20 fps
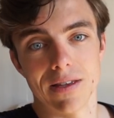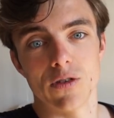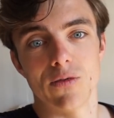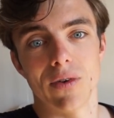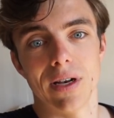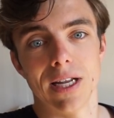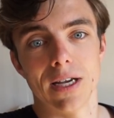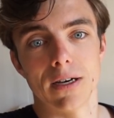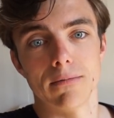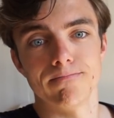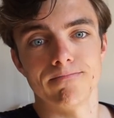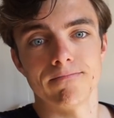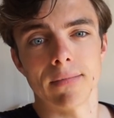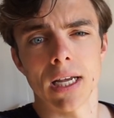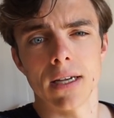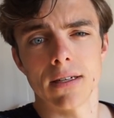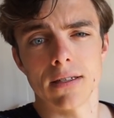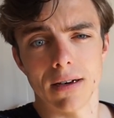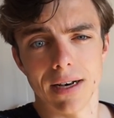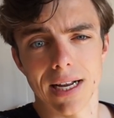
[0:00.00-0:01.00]
this video.
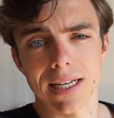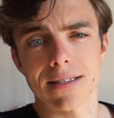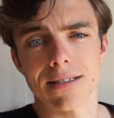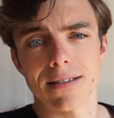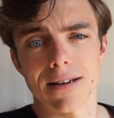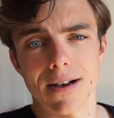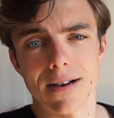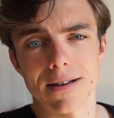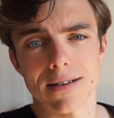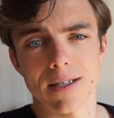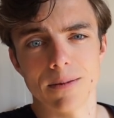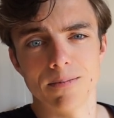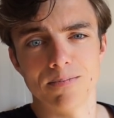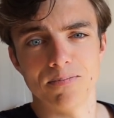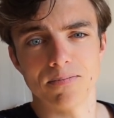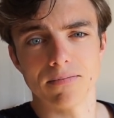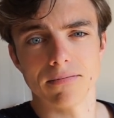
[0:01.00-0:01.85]
So let's start.